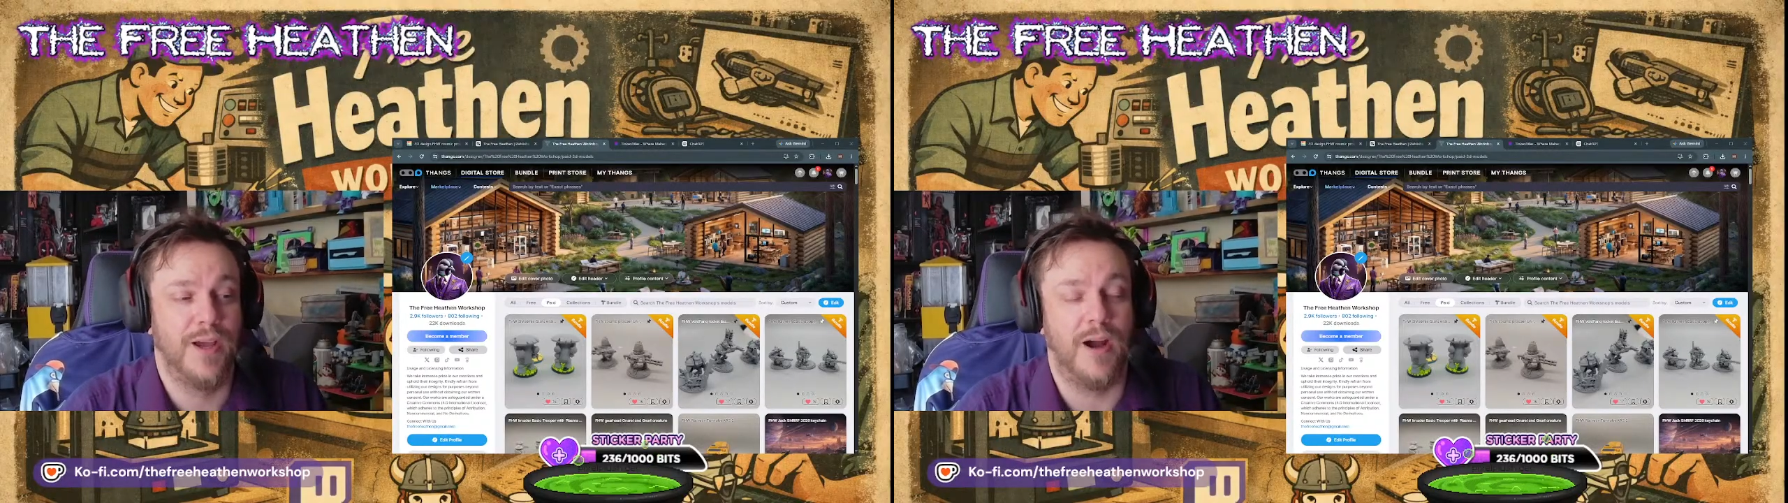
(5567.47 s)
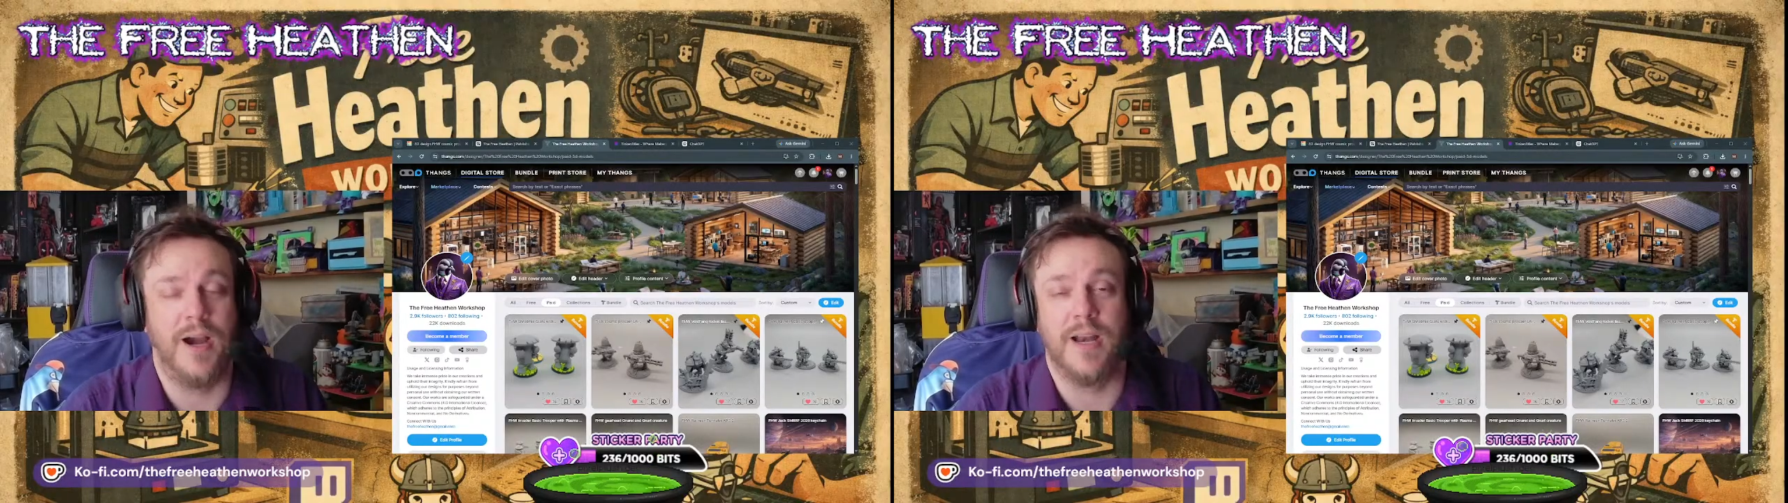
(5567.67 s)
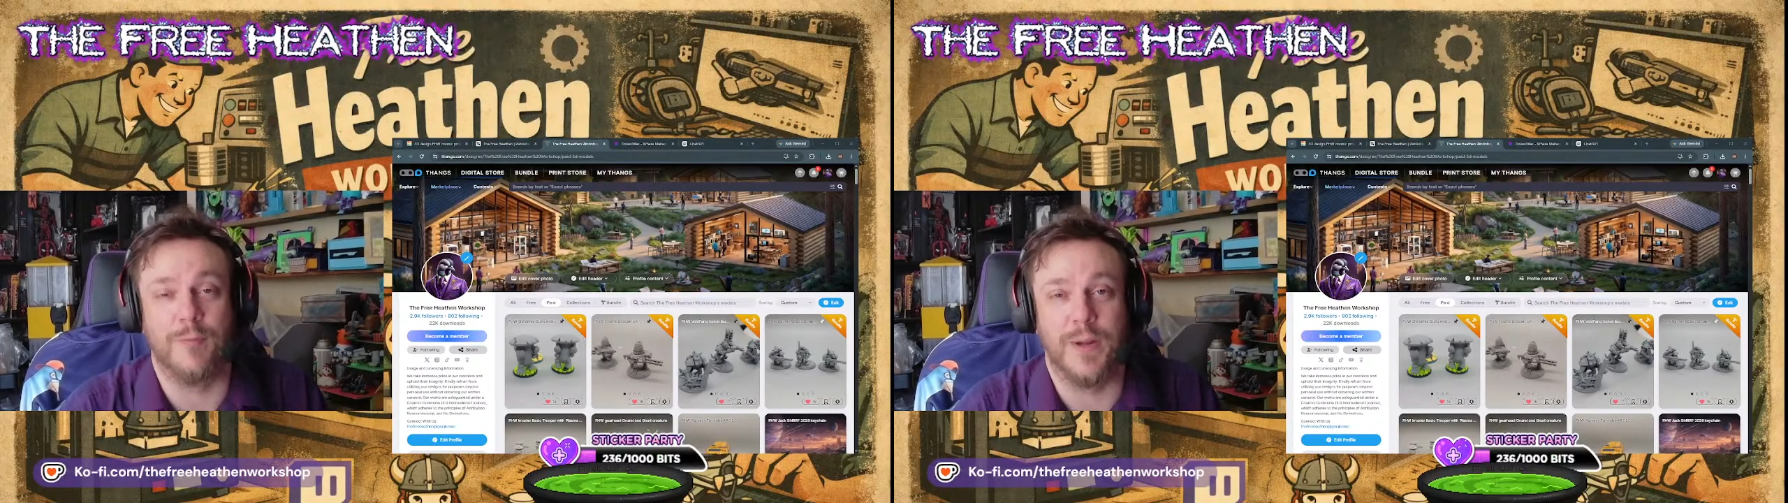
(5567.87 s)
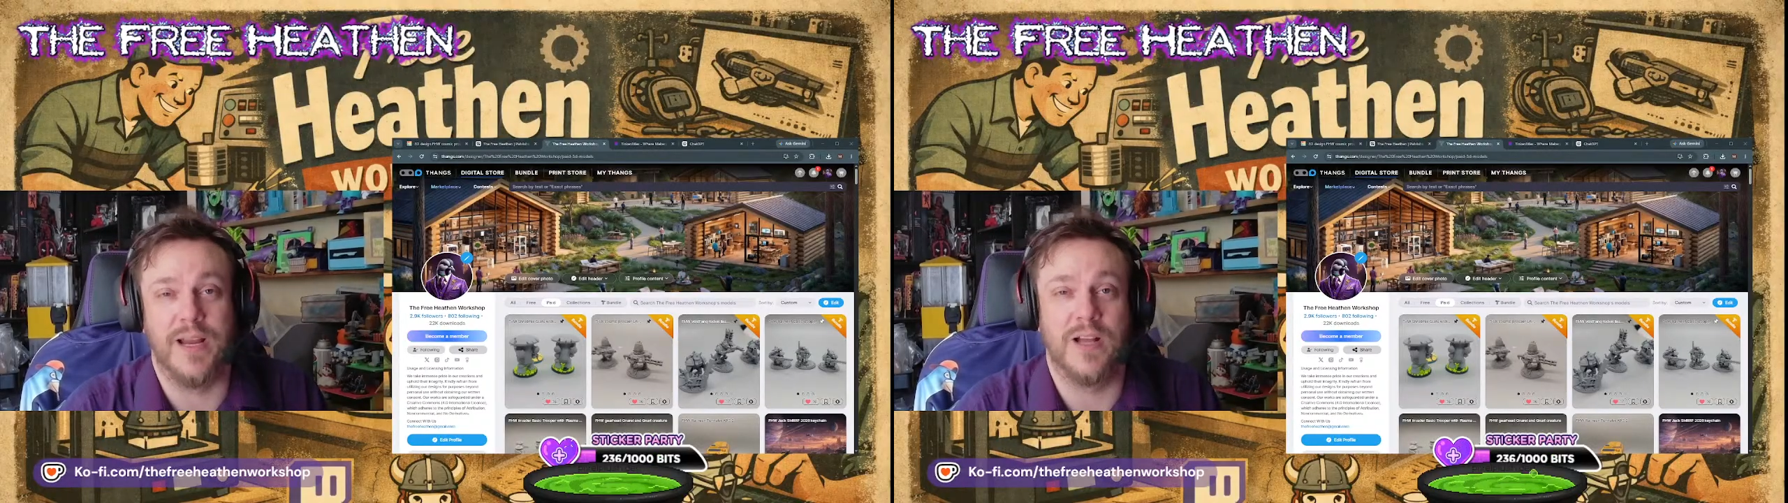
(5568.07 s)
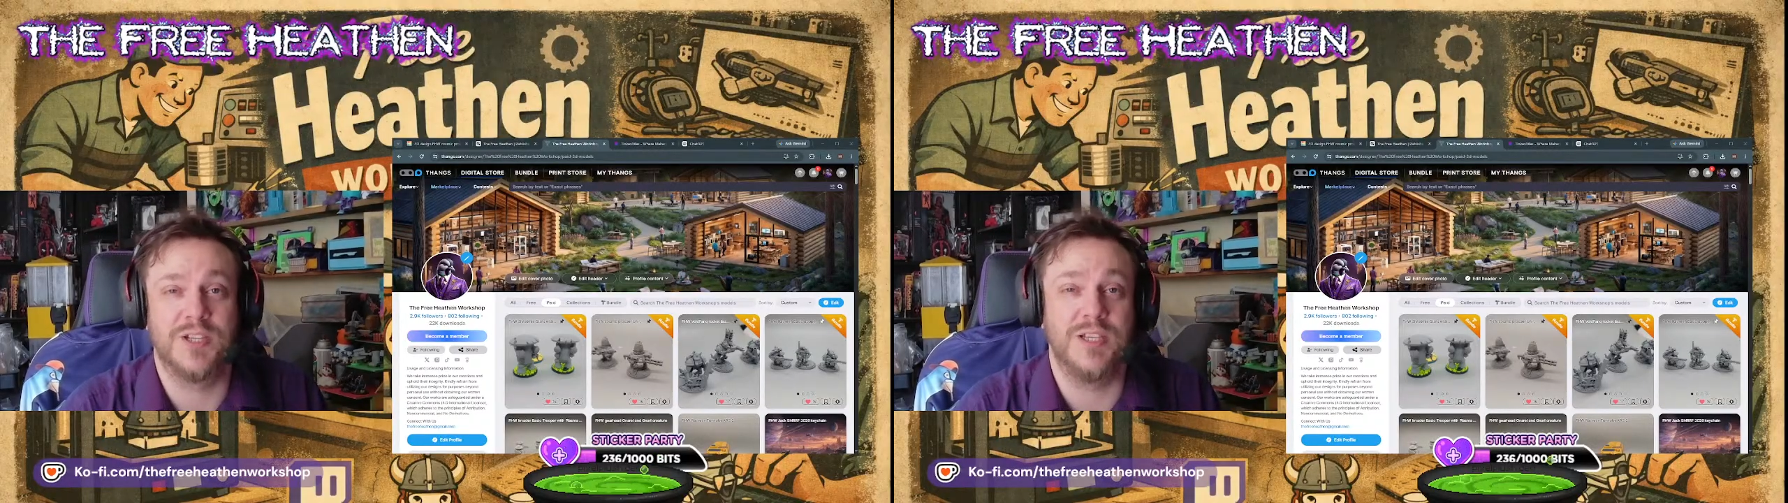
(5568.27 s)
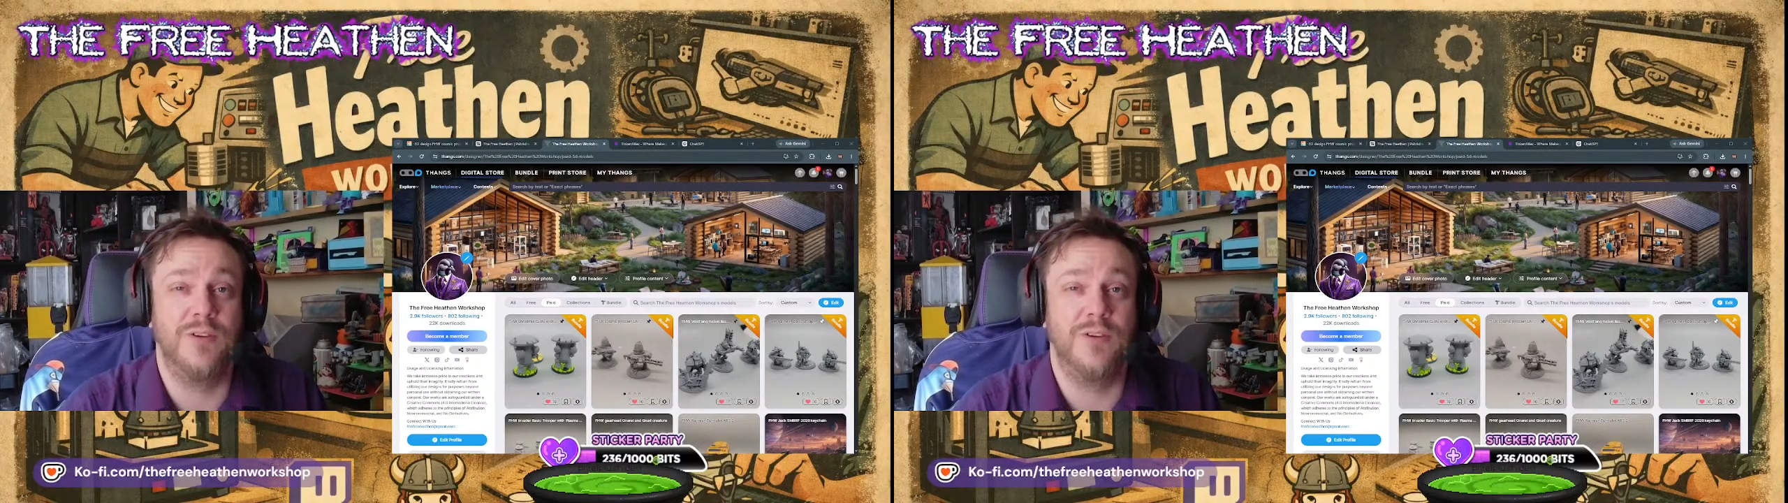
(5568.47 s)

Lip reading: All right, everybody. I'll see you